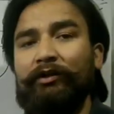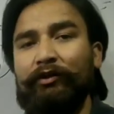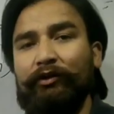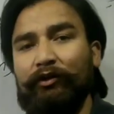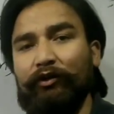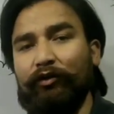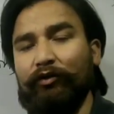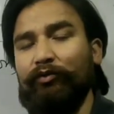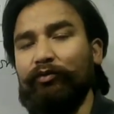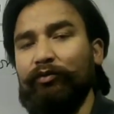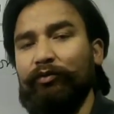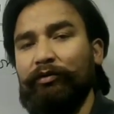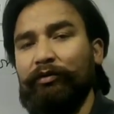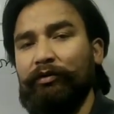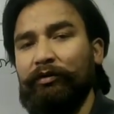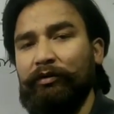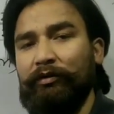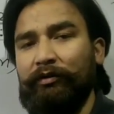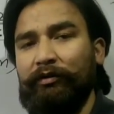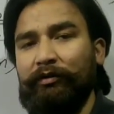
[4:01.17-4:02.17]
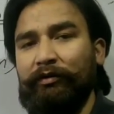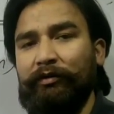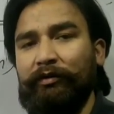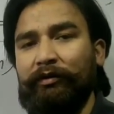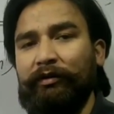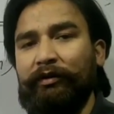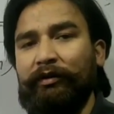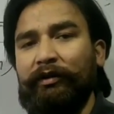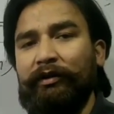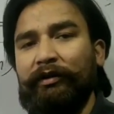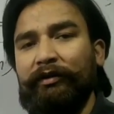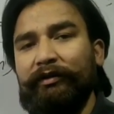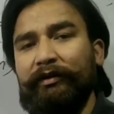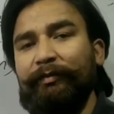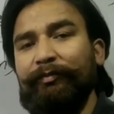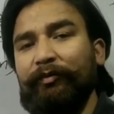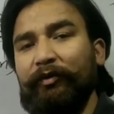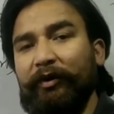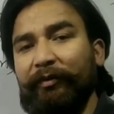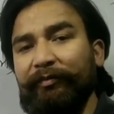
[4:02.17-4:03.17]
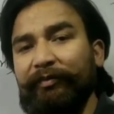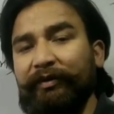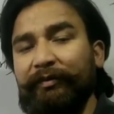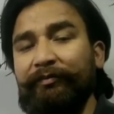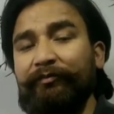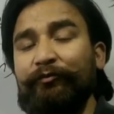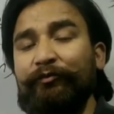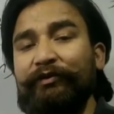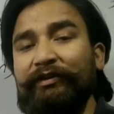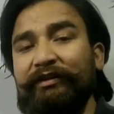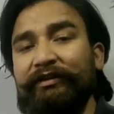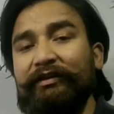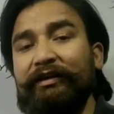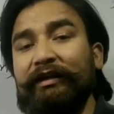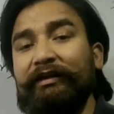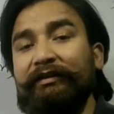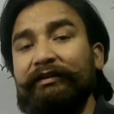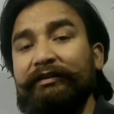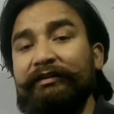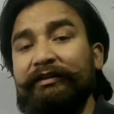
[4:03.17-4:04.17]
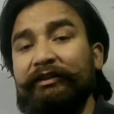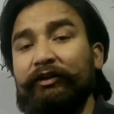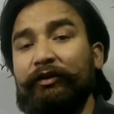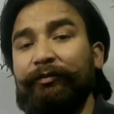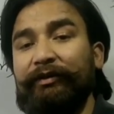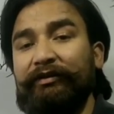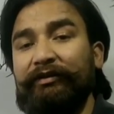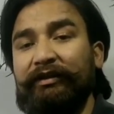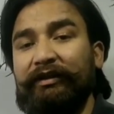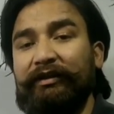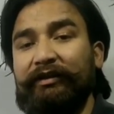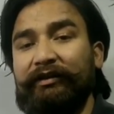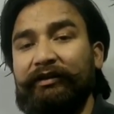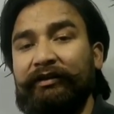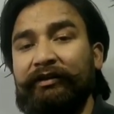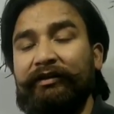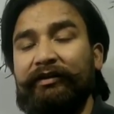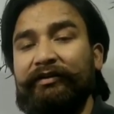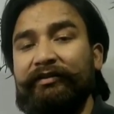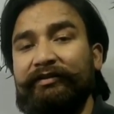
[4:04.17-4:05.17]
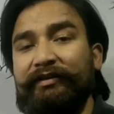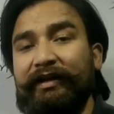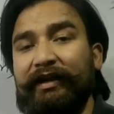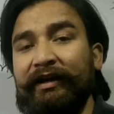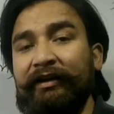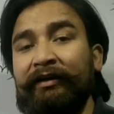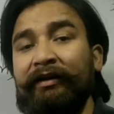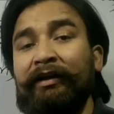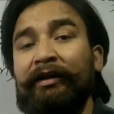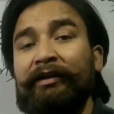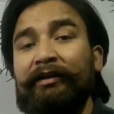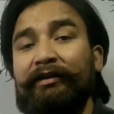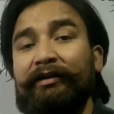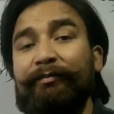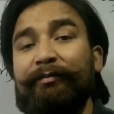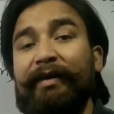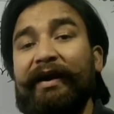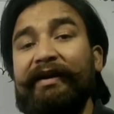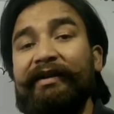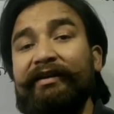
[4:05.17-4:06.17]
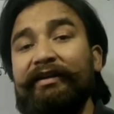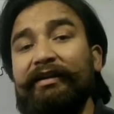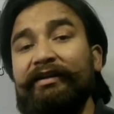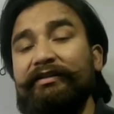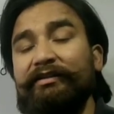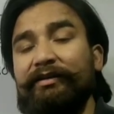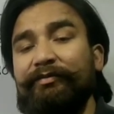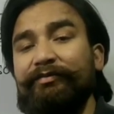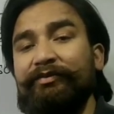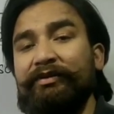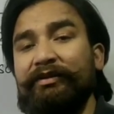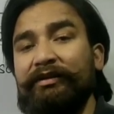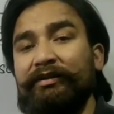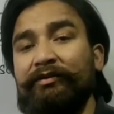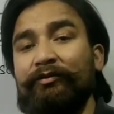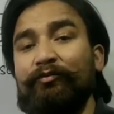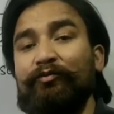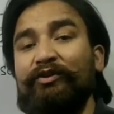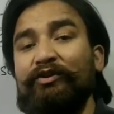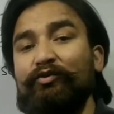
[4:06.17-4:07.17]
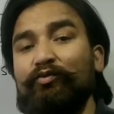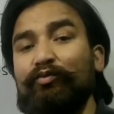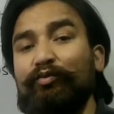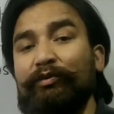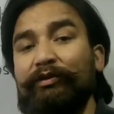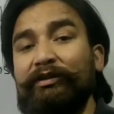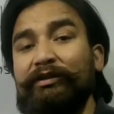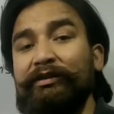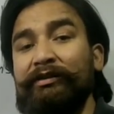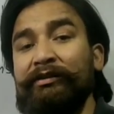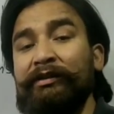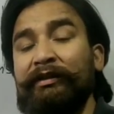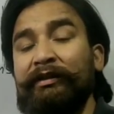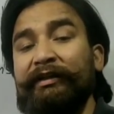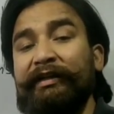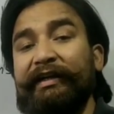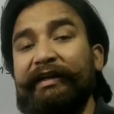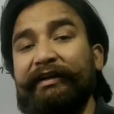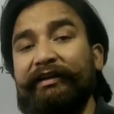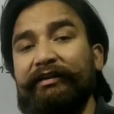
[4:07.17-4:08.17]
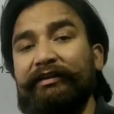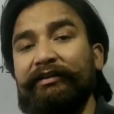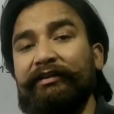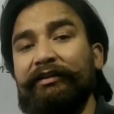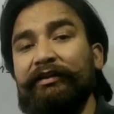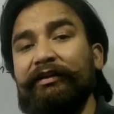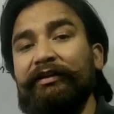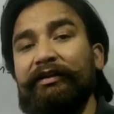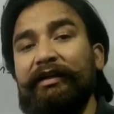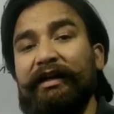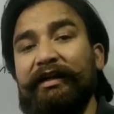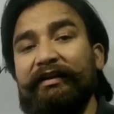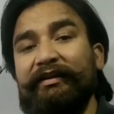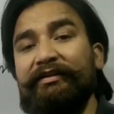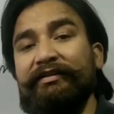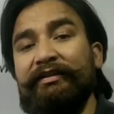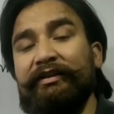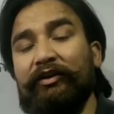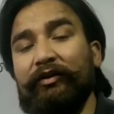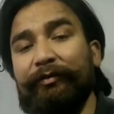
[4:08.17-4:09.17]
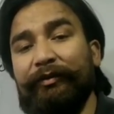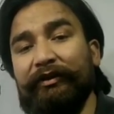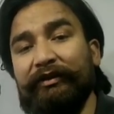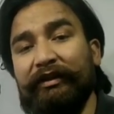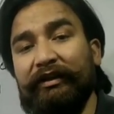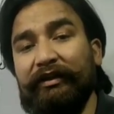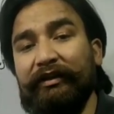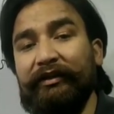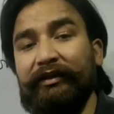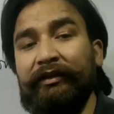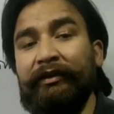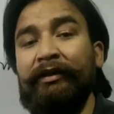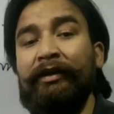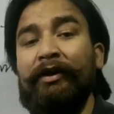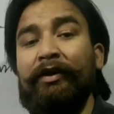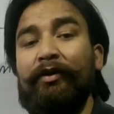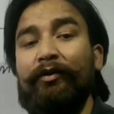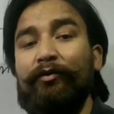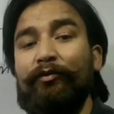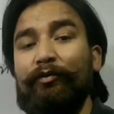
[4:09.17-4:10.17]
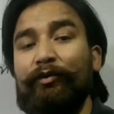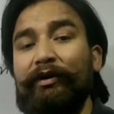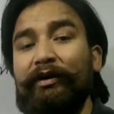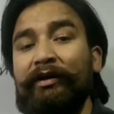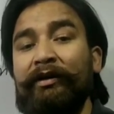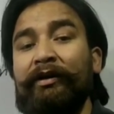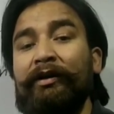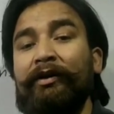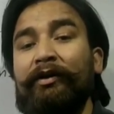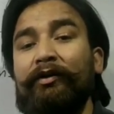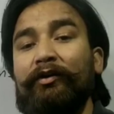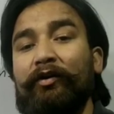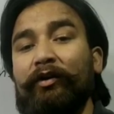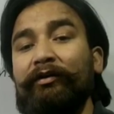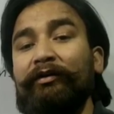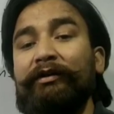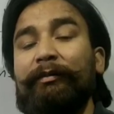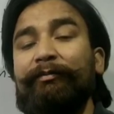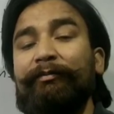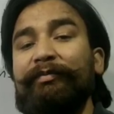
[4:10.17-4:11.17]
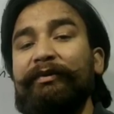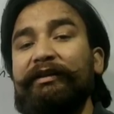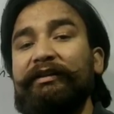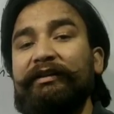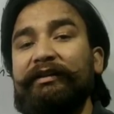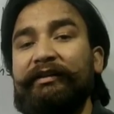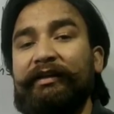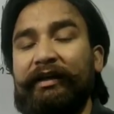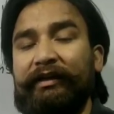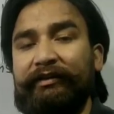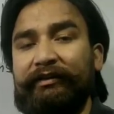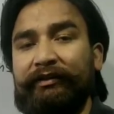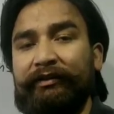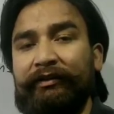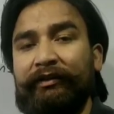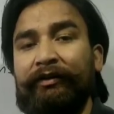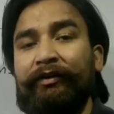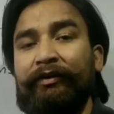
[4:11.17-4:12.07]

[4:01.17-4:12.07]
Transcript: no. The problem with Dalton's atomic theory is that the many assumptions which were taken in Dalton's atomic theory were not completely right.